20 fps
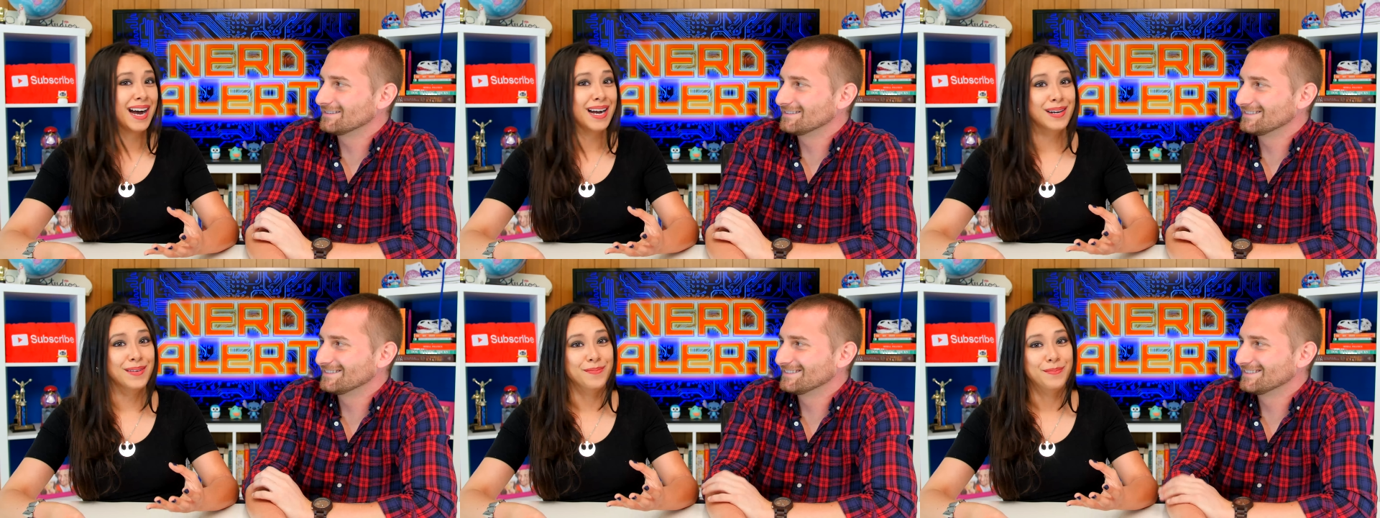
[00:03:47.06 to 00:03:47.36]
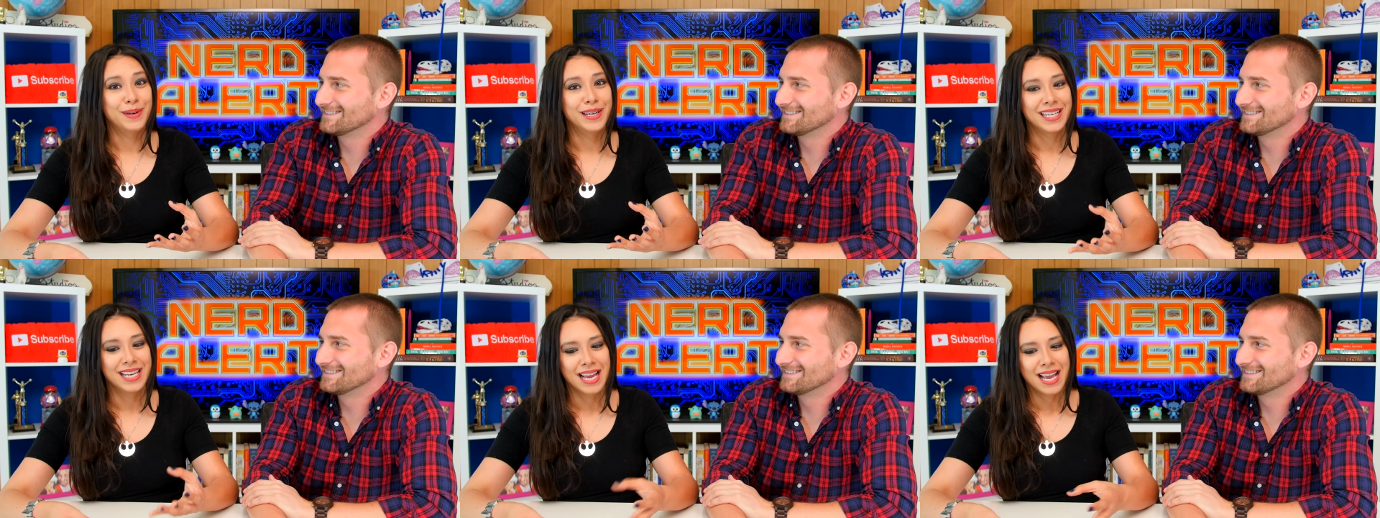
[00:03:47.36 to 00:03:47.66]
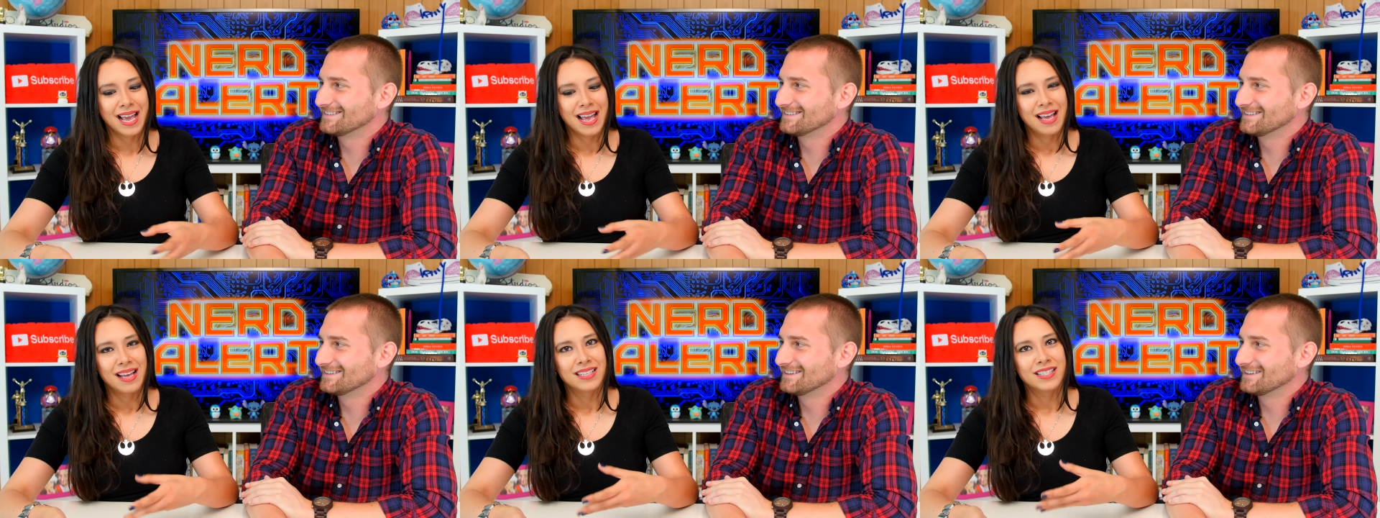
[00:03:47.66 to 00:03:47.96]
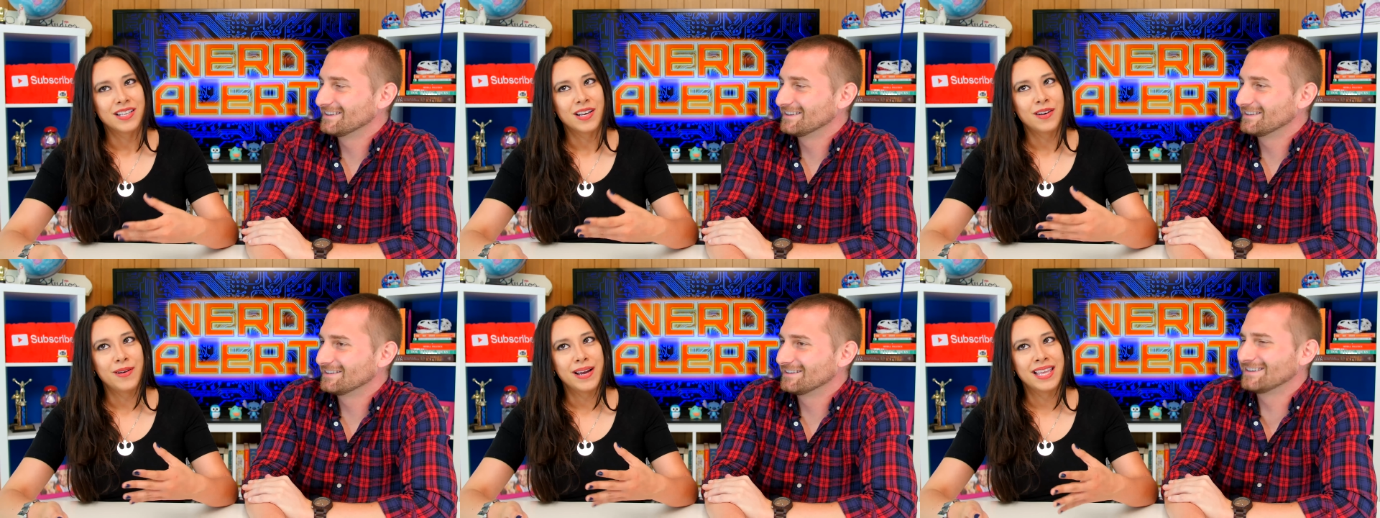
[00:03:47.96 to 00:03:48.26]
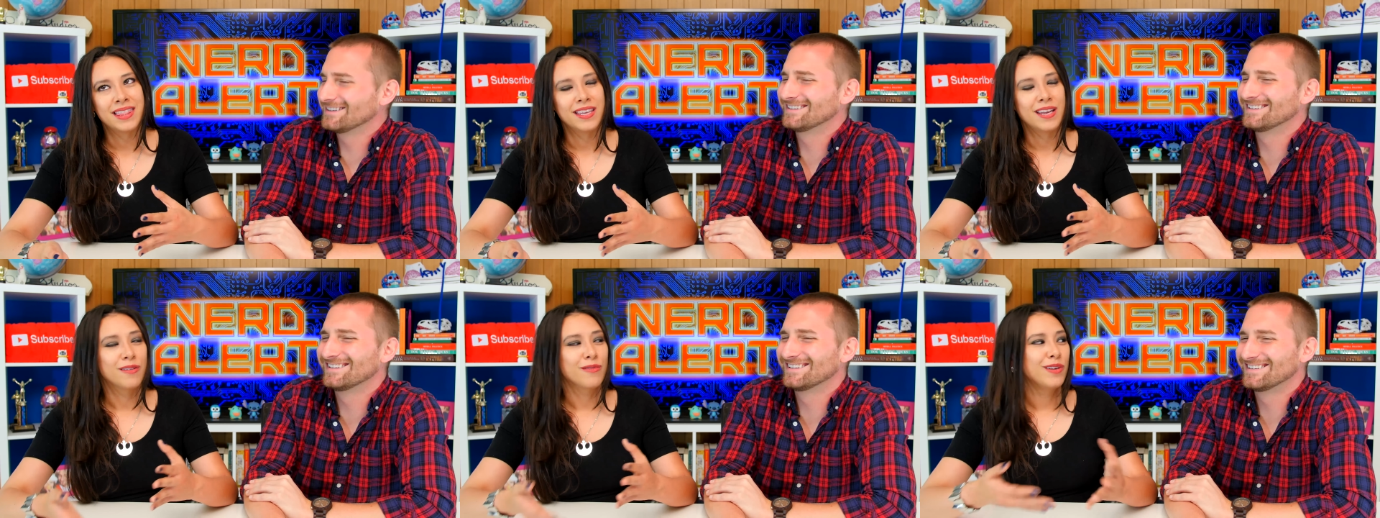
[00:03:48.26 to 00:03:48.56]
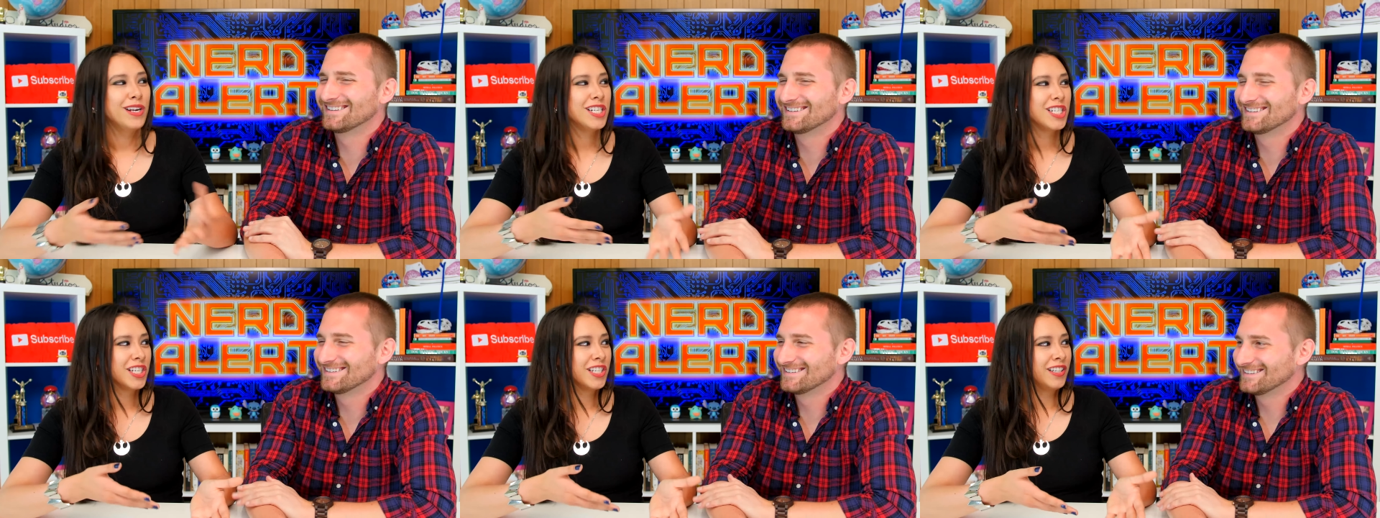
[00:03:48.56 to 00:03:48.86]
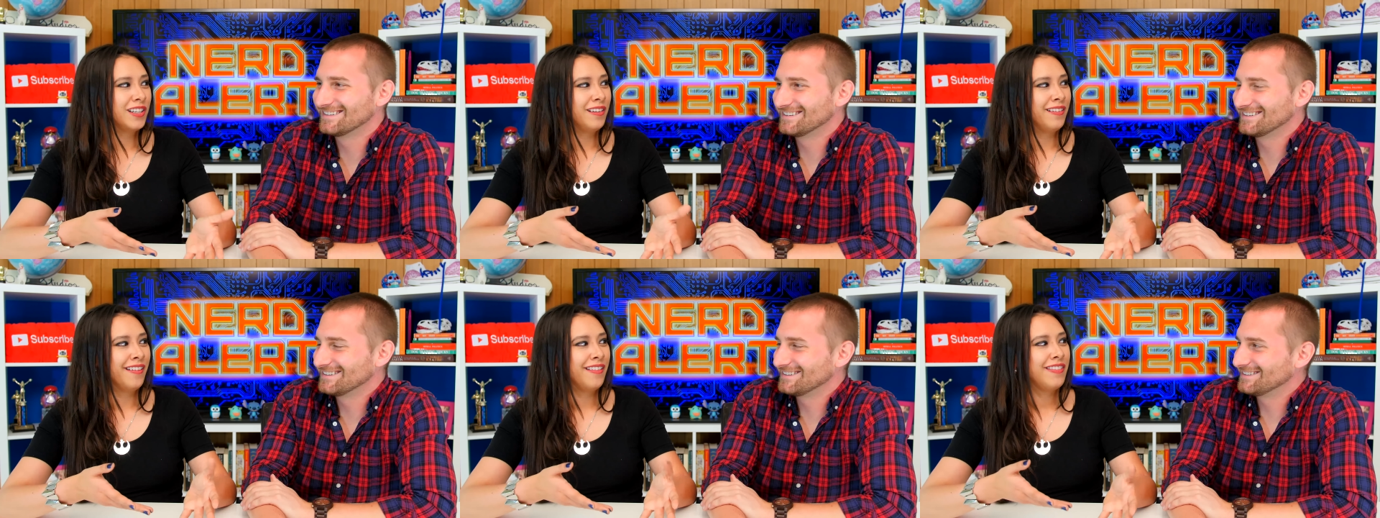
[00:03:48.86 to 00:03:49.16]
Speaker 1: um, but so in the
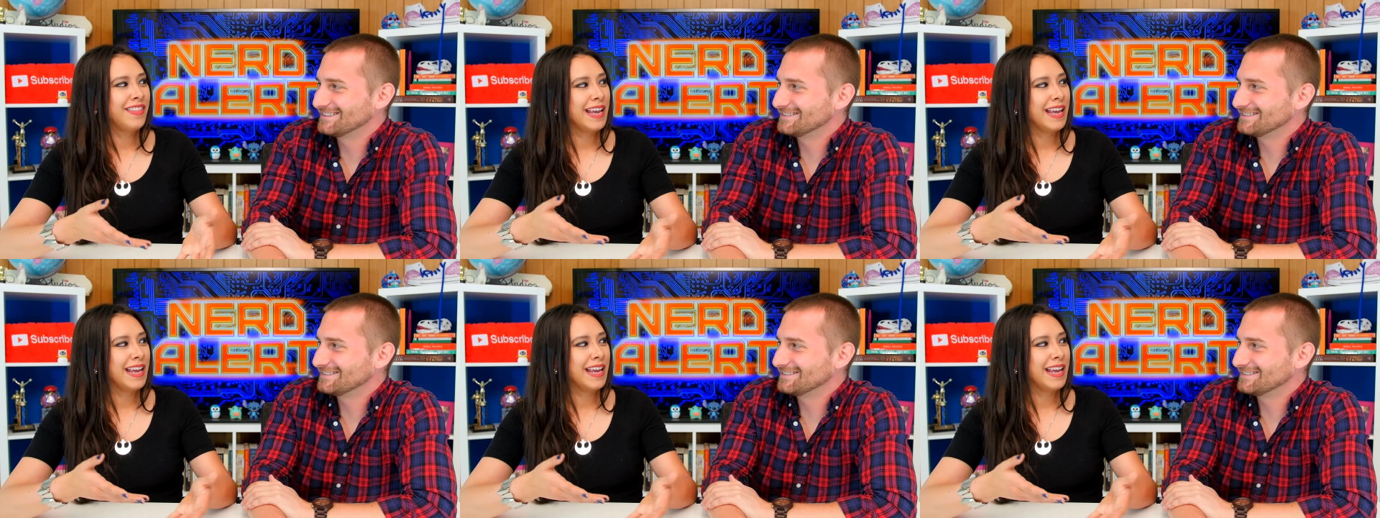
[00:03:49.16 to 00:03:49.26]
original,